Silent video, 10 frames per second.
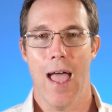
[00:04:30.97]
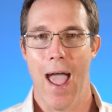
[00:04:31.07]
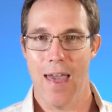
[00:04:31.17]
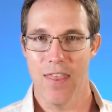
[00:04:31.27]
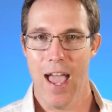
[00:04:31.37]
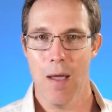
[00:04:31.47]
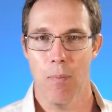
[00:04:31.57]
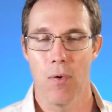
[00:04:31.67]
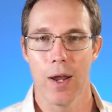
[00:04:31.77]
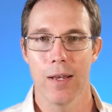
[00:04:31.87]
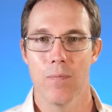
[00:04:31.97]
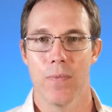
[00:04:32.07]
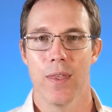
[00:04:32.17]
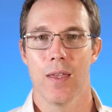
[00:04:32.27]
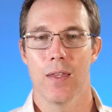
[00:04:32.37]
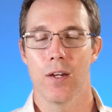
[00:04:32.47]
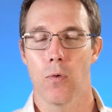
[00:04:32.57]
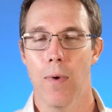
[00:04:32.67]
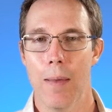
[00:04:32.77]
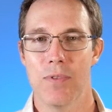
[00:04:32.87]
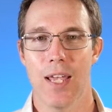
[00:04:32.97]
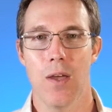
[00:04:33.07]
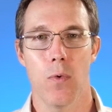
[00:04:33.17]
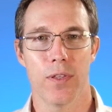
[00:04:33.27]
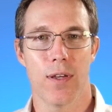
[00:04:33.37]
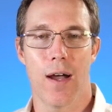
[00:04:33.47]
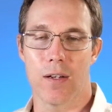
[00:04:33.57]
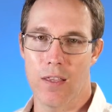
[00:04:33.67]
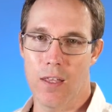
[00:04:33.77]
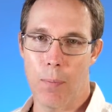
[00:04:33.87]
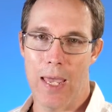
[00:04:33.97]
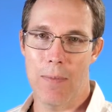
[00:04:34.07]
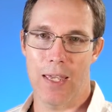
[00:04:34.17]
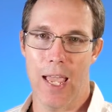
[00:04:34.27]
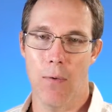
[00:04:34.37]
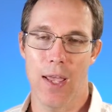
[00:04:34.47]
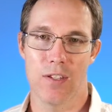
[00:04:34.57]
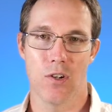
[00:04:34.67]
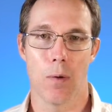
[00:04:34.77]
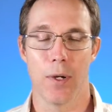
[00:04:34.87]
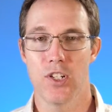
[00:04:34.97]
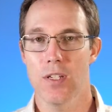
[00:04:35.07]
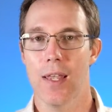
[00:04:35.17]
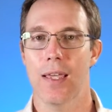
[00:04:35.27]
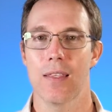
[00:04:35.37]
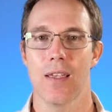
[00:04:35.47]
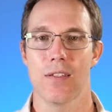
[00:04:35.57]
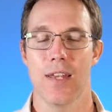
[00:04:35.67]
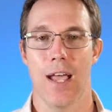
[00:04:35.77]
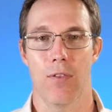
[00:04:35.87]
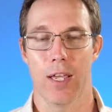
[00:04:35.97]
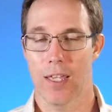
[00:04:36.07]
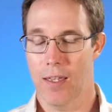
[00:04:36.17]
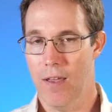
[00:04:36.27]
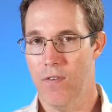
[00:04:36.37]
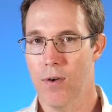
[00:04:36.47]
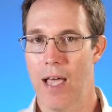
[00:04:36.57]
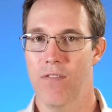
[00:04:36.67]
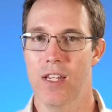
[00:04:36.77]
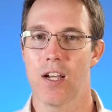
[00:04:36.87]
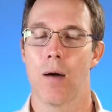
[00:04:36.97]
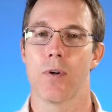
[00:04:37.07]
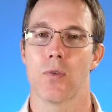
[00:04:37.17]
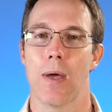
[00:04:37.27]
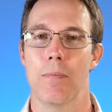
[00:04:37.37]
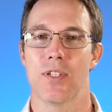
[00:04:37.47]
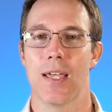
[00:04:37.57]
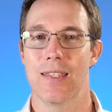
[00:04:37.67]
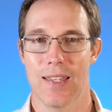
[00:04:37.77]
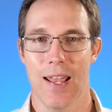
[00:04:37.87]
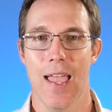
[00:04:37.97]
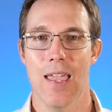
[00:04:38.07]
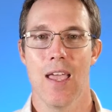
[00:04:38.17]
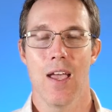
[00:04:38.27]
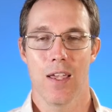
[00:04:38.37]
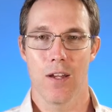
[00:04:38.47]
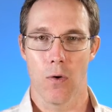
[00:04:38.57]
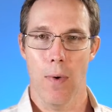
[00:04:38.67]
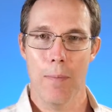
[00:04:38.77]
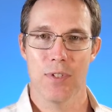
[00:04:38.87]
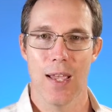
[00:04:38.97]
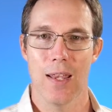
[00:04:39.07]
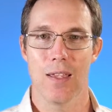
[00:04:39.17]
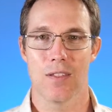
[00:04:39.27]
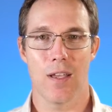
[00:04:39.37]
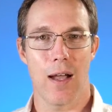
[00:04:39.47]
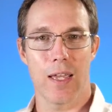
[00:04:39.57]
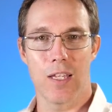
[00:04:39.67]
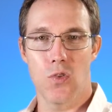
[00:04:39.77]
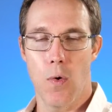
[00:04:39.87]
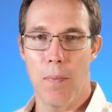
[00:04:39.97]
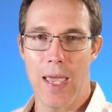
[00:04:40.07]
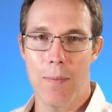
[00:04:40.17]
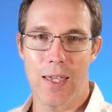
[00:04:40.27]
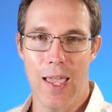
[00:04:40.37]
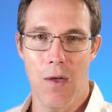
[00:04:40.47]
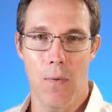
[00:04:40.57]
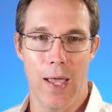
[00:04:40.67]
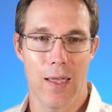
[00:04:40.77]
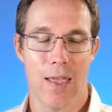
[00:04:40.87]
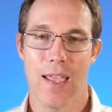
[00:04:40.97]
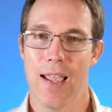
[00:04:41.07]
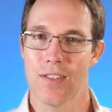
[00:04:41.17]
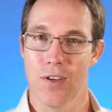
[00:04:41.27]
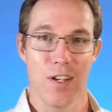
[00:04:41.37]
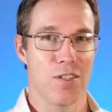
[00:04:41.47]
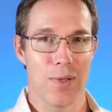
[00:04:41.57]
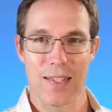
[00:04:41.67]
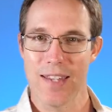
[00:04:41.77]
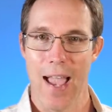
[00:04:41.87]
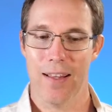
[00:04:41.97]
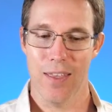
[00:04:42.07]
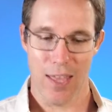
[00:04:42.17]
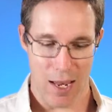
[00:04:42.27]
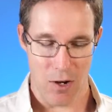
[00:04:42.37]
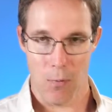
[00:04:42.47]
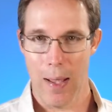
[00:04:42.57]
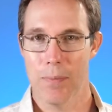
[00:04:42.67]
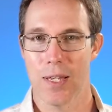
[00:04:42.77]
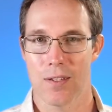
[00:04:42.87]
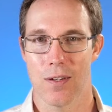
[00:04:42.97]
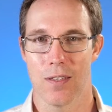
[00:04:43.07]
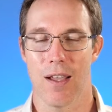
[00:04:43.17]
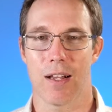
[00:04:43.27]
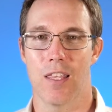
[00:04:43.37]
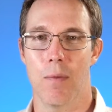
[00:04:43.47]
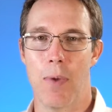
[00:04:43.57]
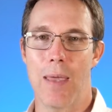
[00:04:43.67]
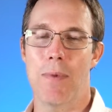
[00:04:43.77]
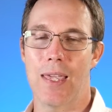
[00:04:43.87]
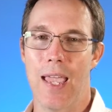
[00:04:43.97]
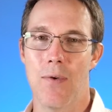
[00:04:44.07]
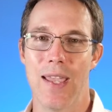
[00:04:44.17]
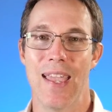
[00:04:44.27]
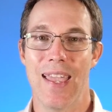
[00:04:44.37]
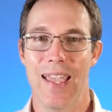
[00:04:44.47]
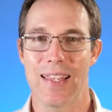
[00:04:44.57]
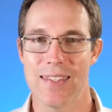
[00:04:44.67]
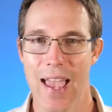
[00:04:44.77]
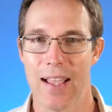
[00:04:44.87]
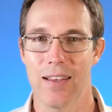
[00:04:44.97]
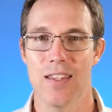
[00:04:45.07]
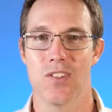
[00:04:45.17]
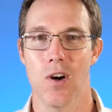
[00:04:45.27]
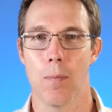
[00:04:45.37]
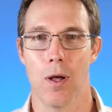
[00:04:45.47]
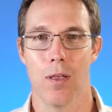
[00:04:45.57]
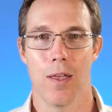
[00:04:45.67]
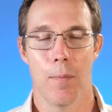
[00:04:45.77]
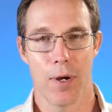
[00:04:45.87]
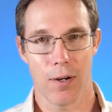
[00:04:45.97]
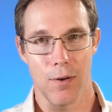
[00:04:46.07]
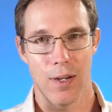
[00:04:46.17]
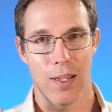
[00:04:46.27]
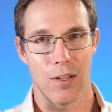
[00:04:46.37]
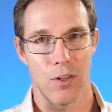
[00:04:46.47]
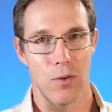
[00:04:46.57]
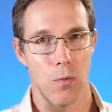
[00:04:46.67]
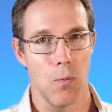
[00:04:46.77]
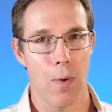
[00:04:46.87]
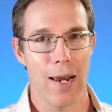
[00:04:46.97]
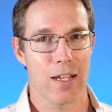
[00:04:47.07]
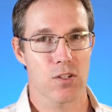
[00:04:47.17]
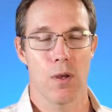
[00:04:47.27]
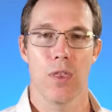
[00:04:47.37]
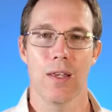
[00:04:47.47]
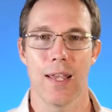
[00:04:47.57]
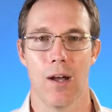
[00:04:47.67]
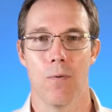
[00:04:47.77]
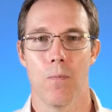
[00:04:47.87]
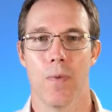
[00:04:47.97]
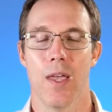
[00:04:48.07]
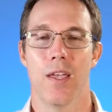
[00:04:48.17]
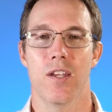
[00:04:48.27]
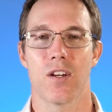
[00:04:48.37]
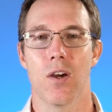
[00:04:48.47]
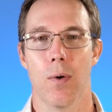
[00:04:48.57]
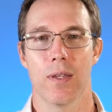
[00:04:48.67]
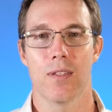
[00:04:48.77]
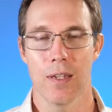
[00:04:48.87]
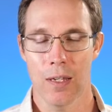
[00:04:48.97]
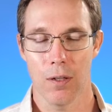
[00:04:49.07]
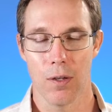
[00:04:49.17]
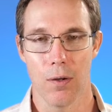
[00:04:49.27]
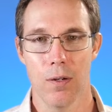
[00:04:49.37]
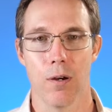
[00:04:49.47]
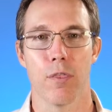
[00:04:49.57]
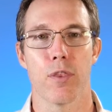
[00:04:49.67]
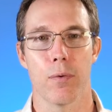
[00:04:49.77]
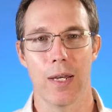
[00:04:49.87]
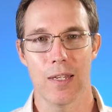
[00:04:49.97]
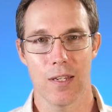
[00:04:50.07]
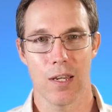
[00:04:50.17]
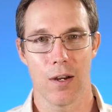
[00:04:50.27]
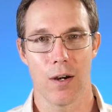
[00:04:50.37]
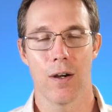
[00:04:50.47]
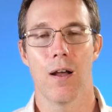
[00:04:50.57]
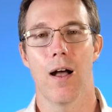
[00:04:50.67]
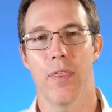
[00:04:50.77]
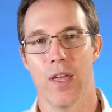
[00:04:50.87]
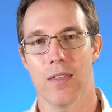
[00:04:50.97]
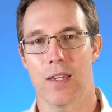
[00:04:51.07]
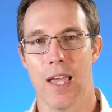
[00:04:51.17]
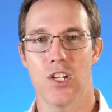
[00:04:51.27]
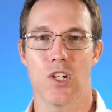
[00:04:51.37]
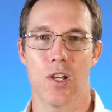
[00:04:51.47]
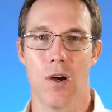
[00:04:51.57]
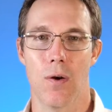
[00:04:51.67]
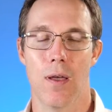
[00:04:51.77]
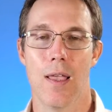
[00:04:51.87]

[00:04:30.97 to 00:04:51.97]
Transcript: At that point, your website will talk to the payment gateway as normal, just like it does now. Like if you have an e-commerce website today, your website is talking to a payment gateway. It's going to do exactly that. Your website's going to talk to the payment gateway exactly as normal, but you're going to include one extra thing now. You're going to include your 3D Secure authentication code.